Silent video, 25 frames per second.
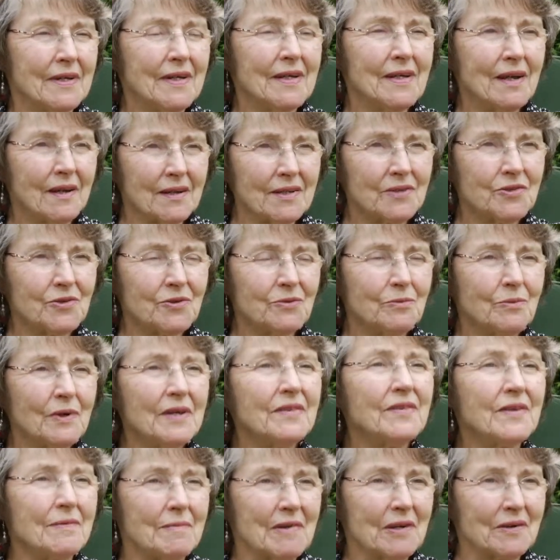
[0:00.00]
He likes you
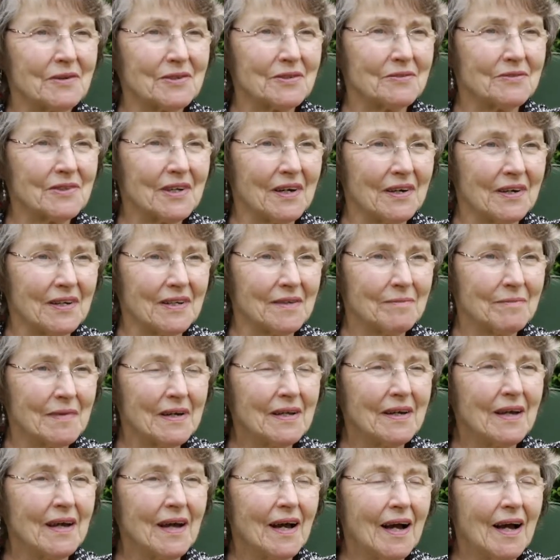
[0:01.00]
with him a lot of time,